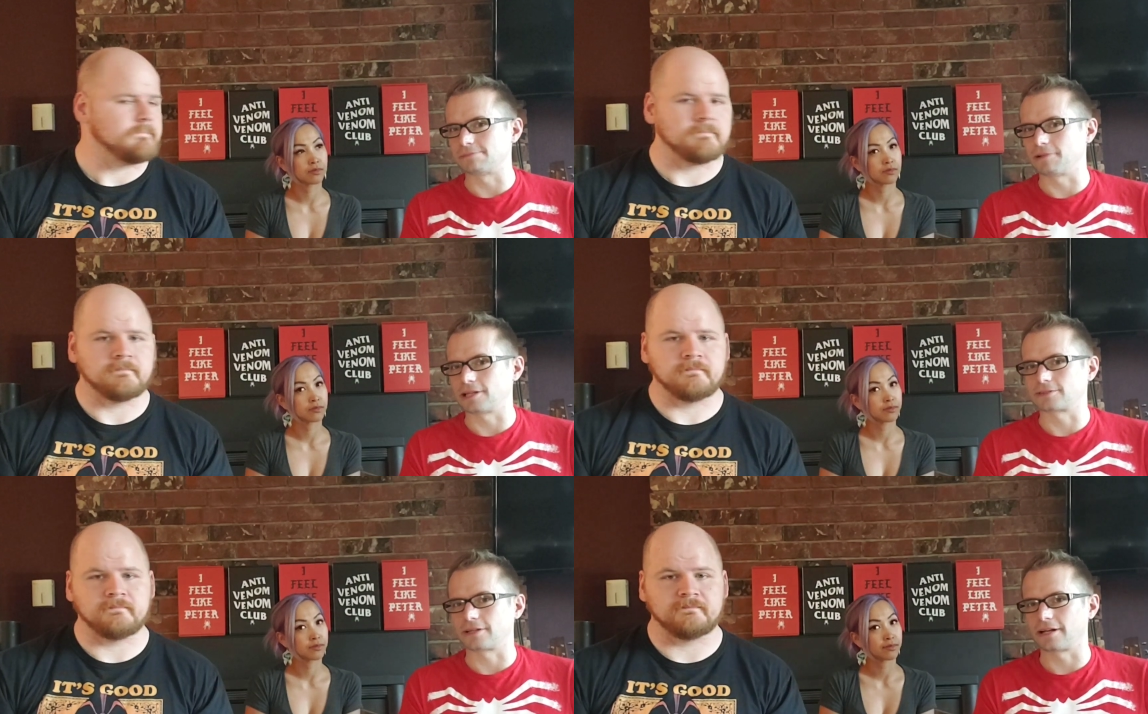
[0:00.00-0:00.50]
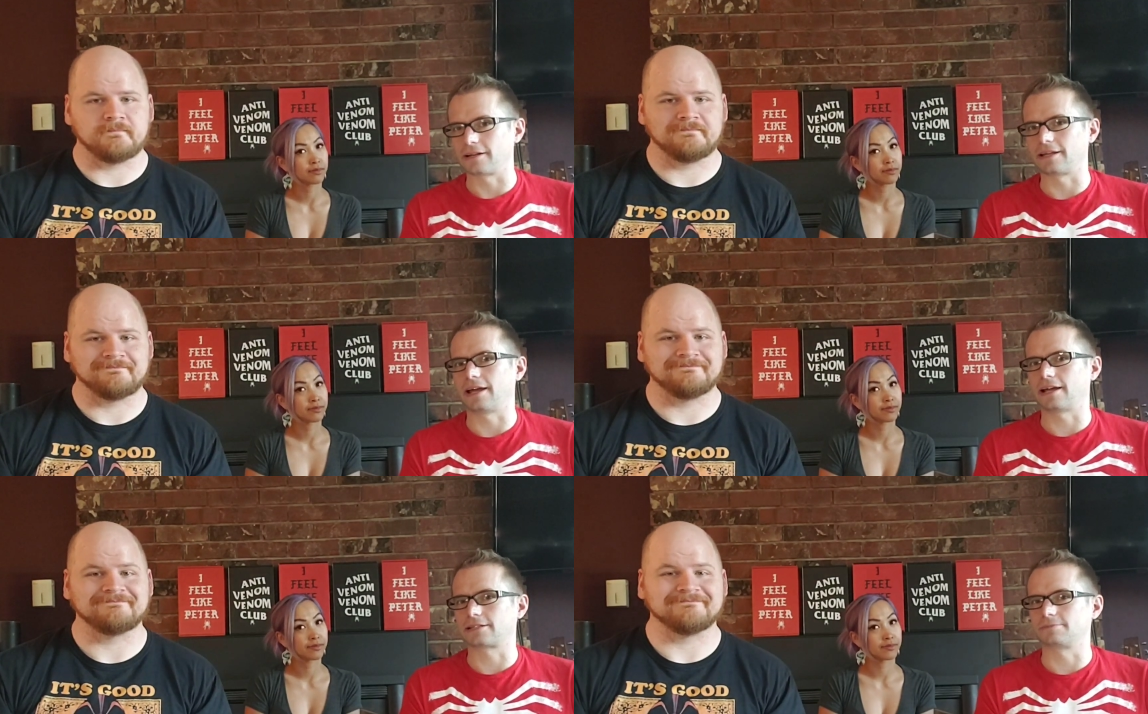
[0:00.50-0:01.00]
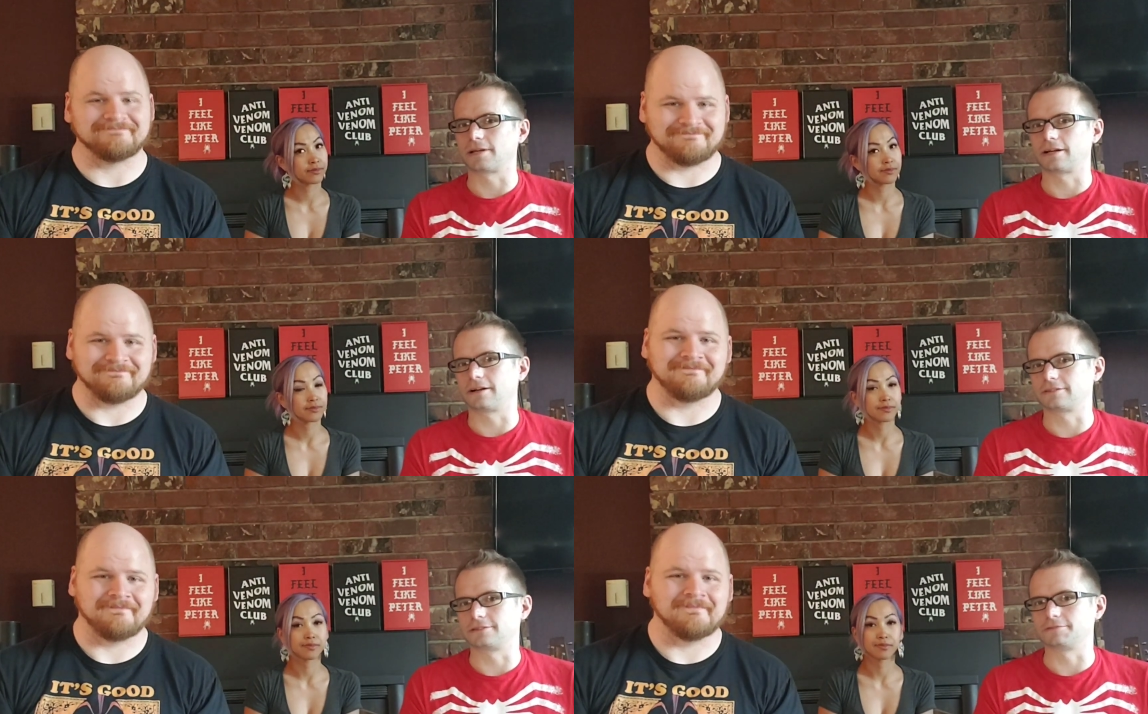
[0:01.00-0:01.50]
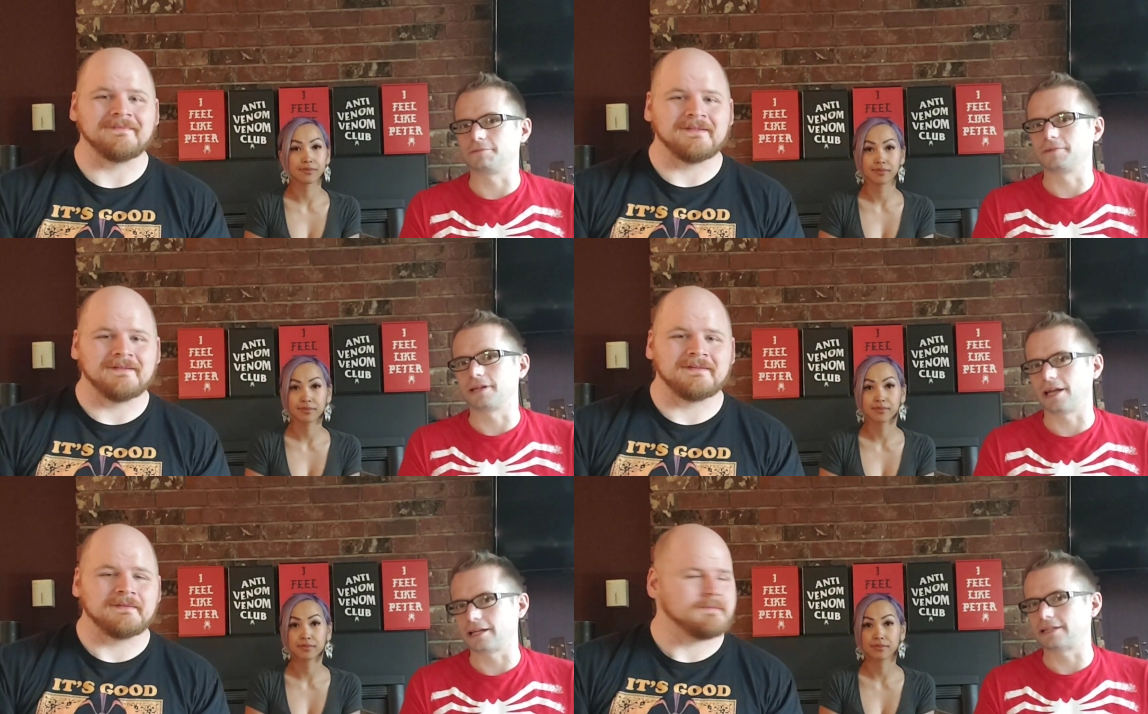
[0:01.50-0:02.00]
Speaker 1: Plus right now, that X Men cartoon from
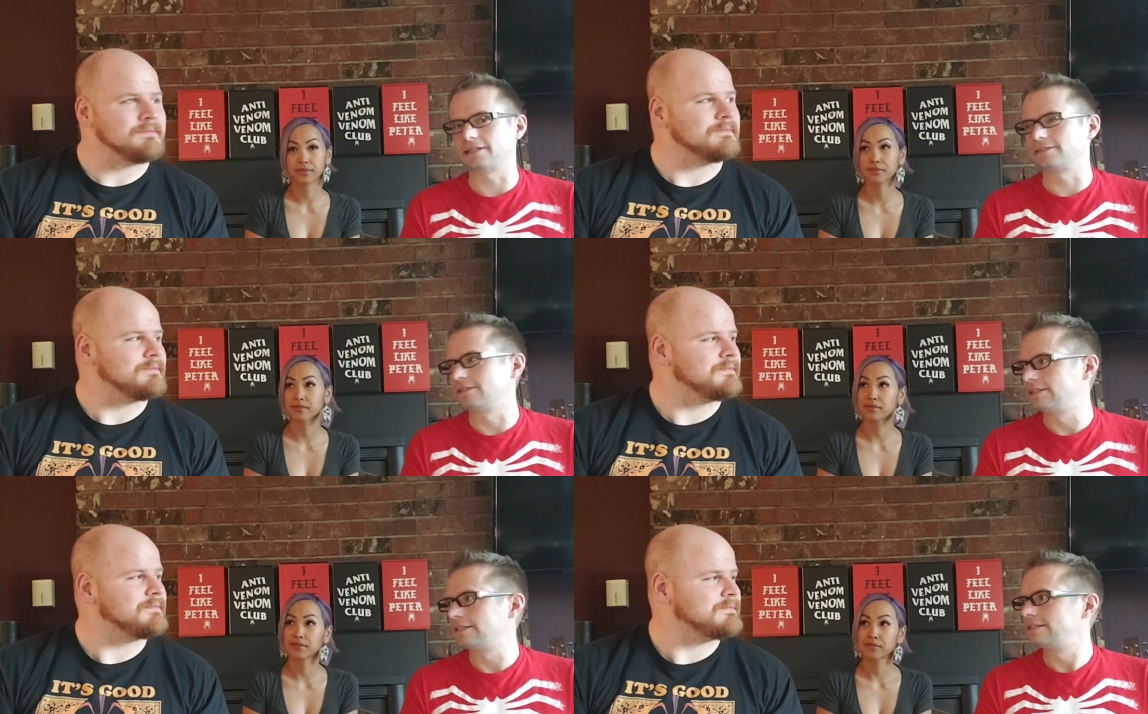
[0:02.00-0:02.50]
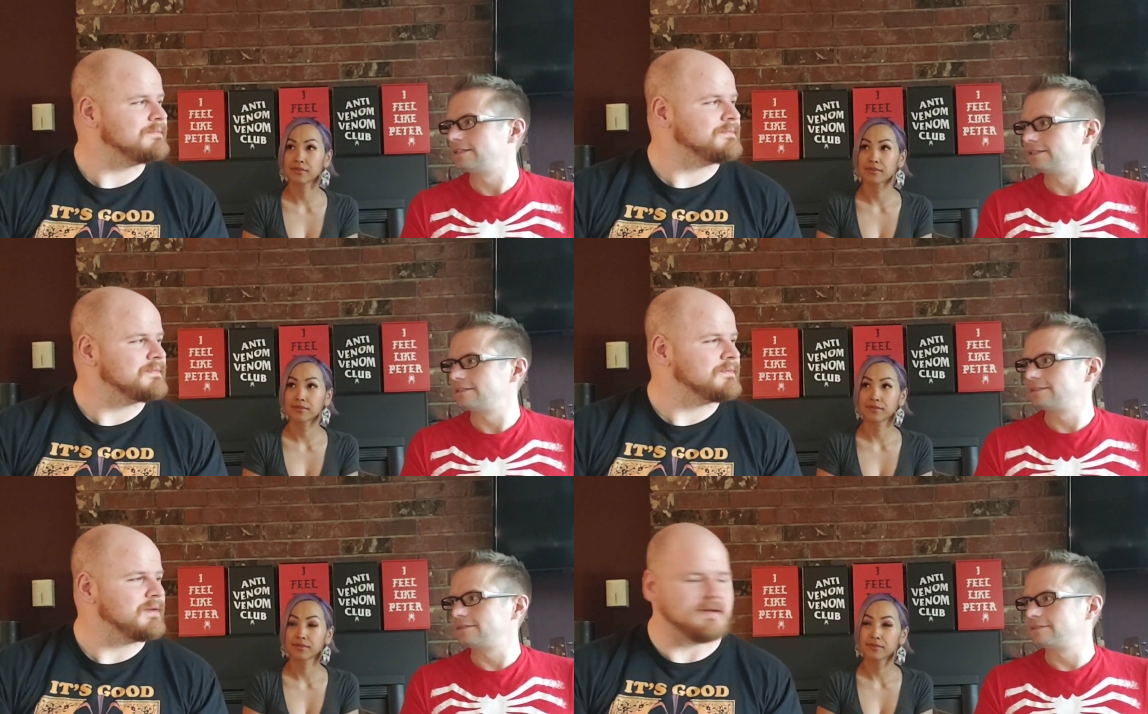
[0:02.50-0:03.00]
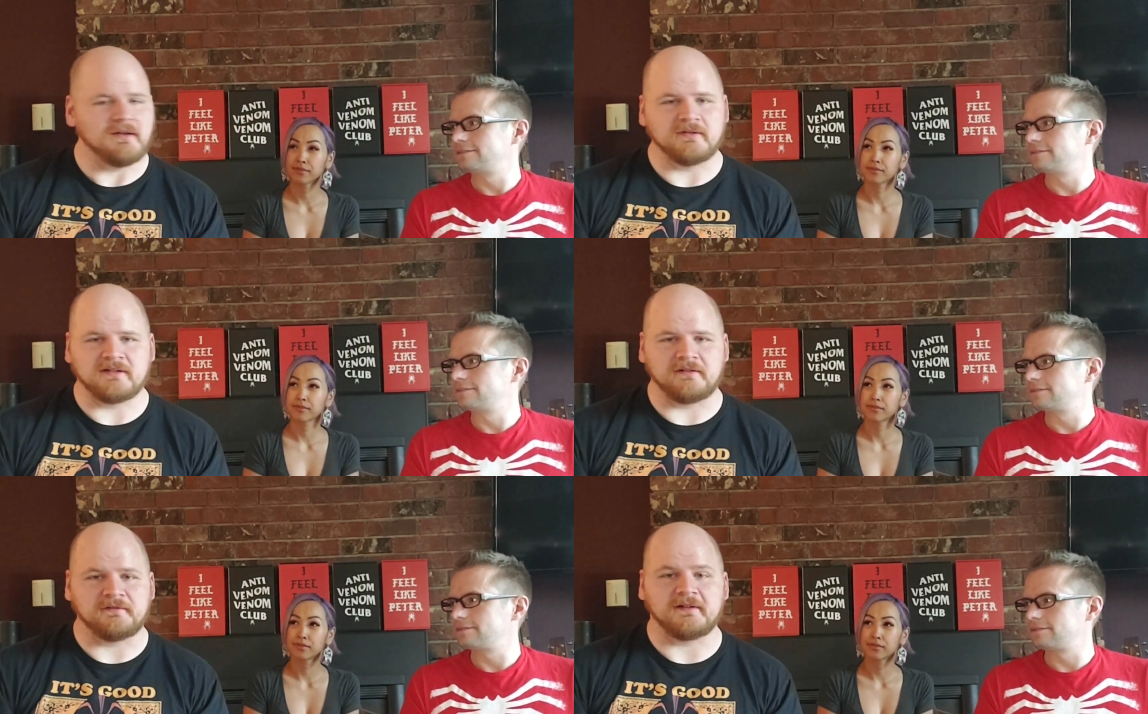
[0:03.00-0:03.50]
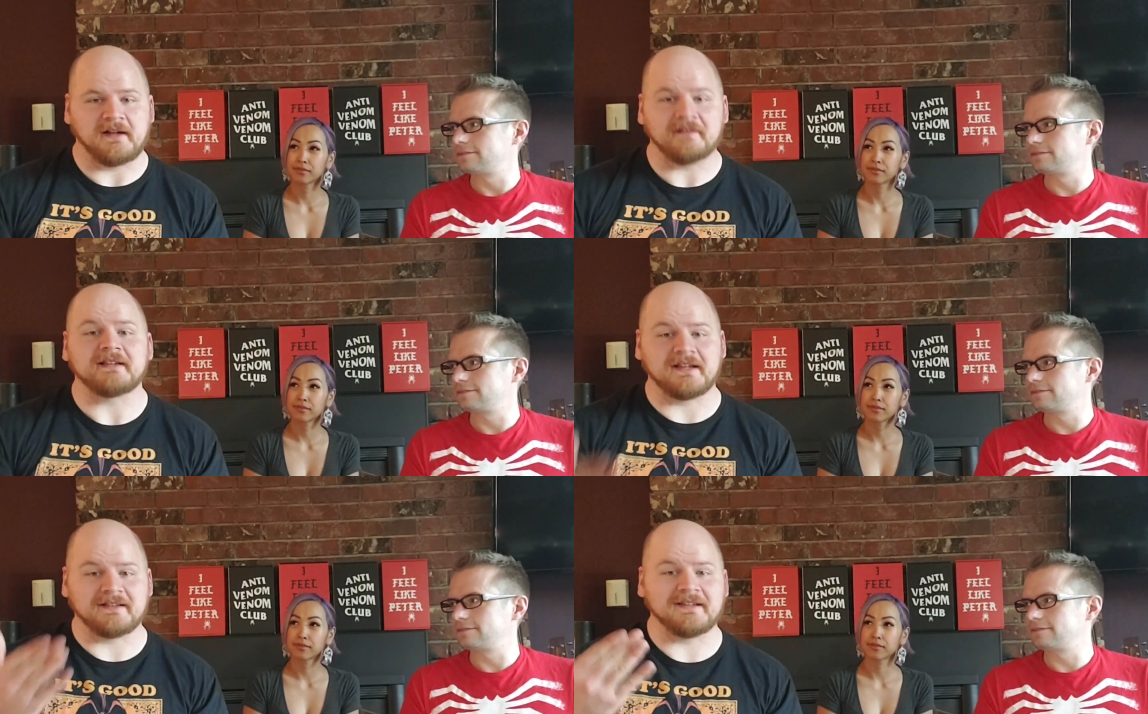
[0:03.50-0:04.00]
the 90s. Well, loosely free. You
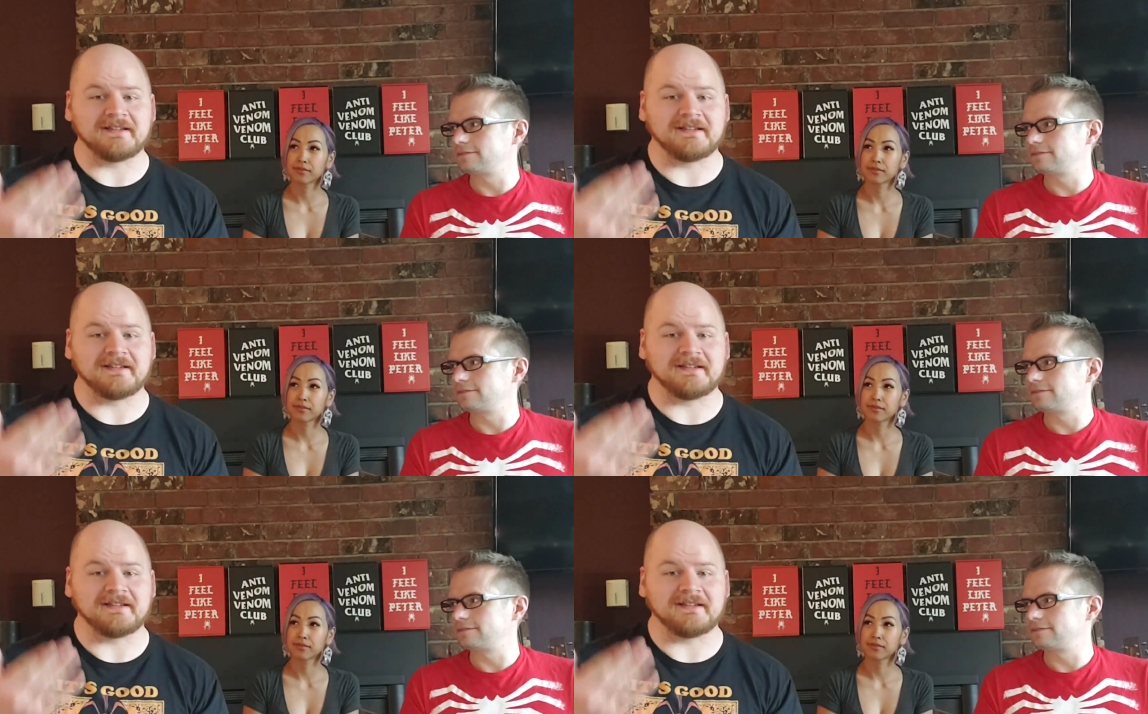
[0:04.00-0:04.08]
have to get